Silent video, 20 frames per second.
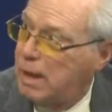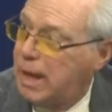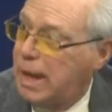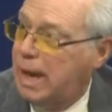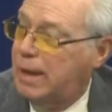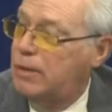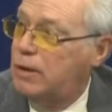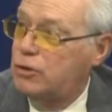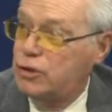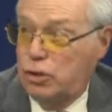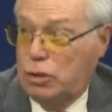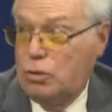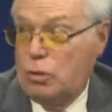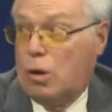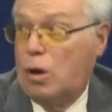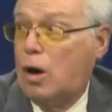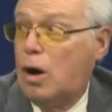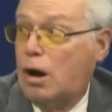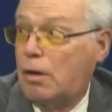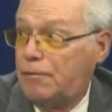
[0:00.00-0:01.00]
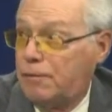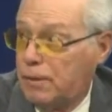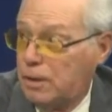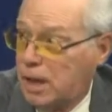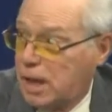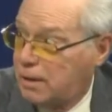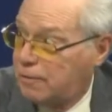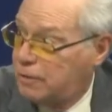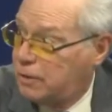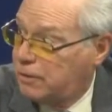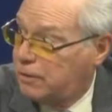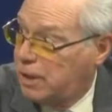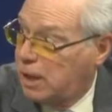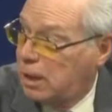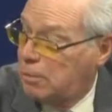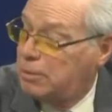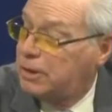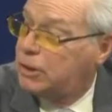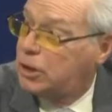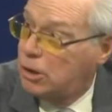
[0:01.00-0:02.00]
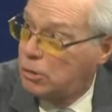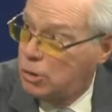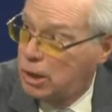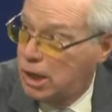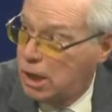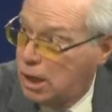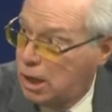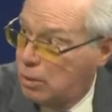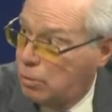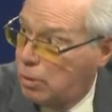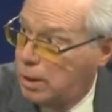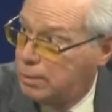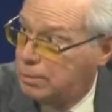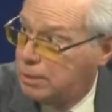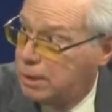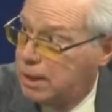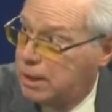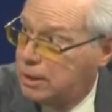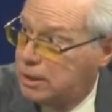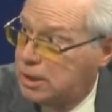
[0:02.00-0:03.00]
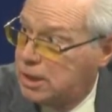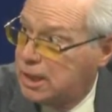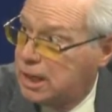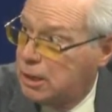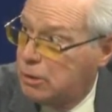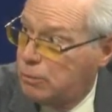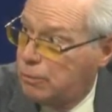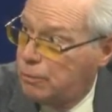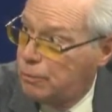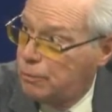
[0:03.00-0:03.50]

And there's an awful lot of development going on in White Plains now.